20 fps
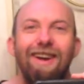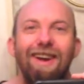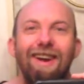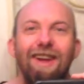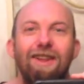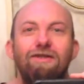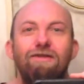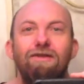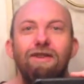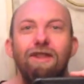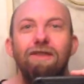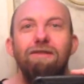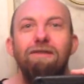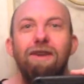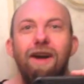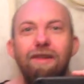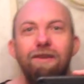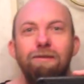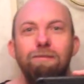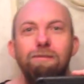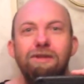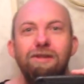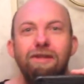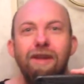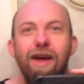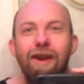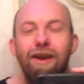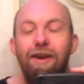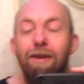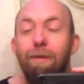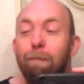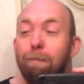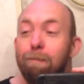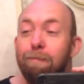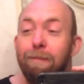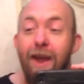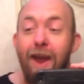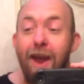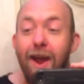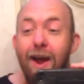It's really rather pathetic.
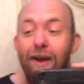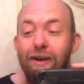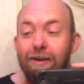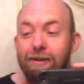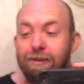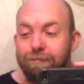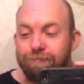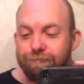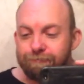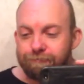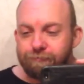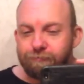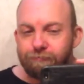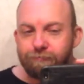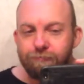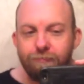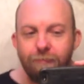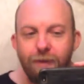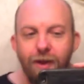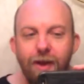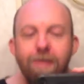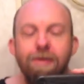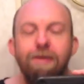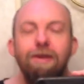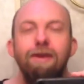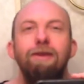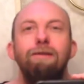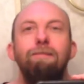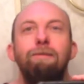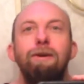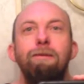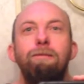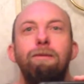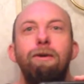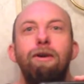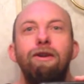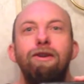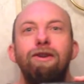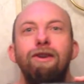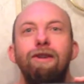And these
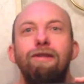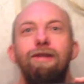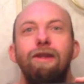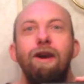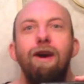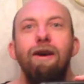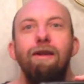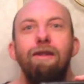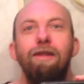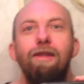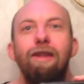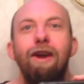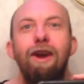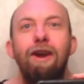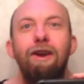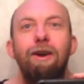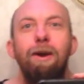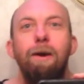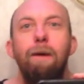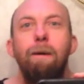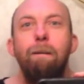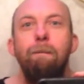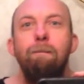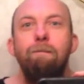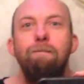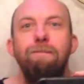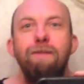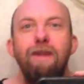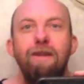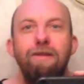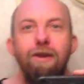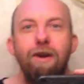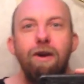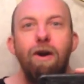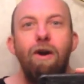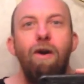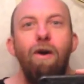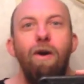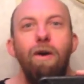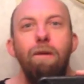people sit there and think that they're
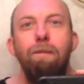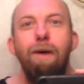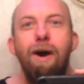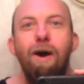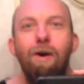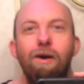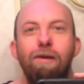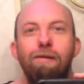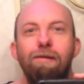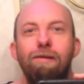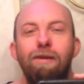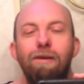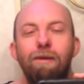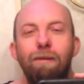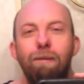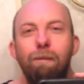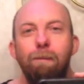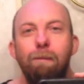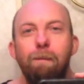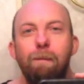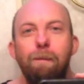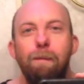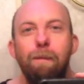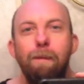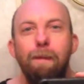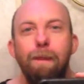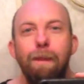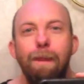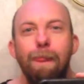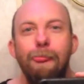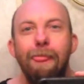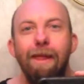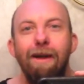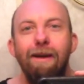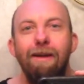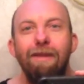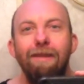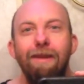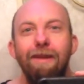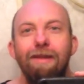all powerful.
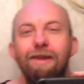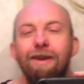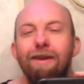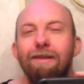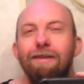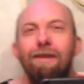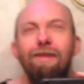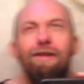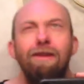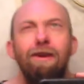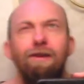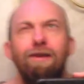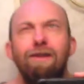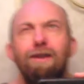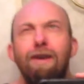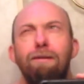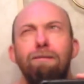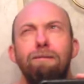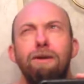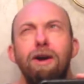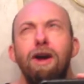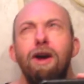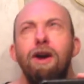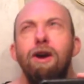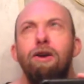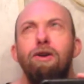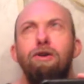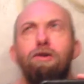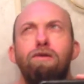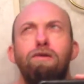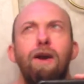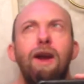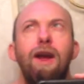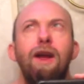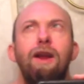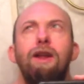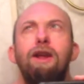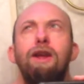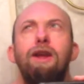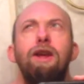They think that they're some
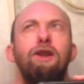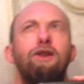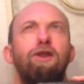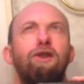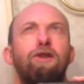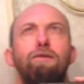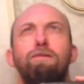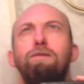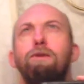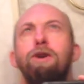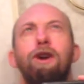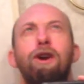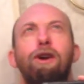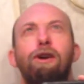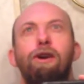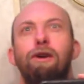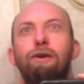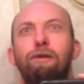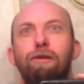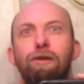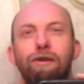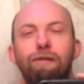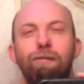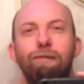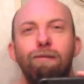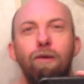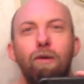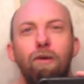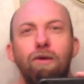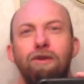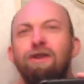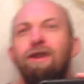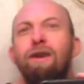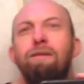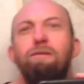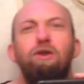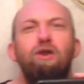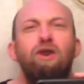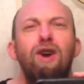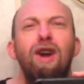great superheroes or
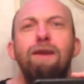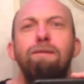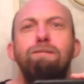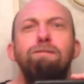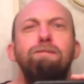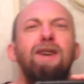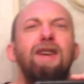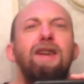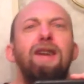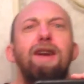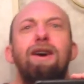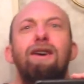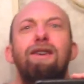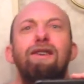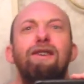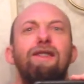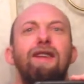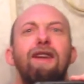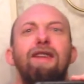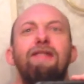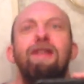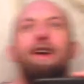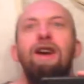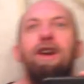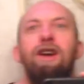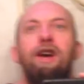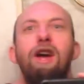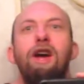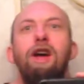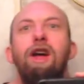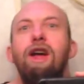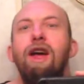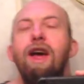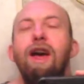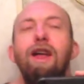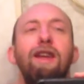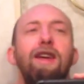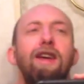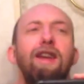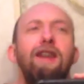some great beings. They think,
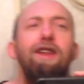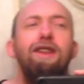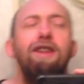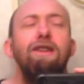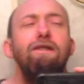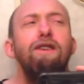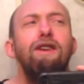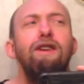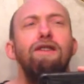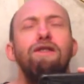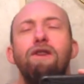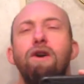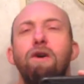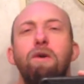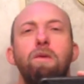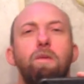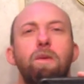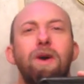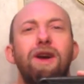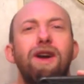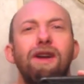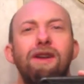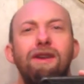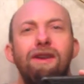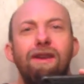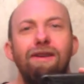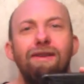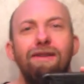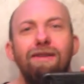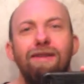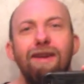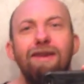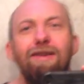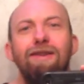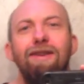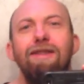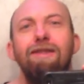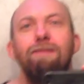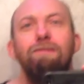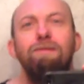and even in their wickedness, they
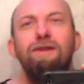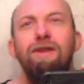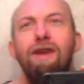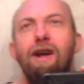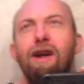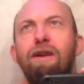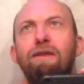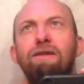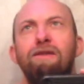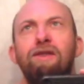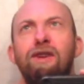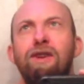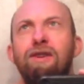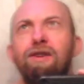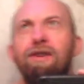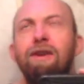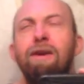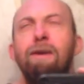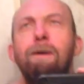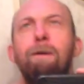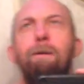see themselves as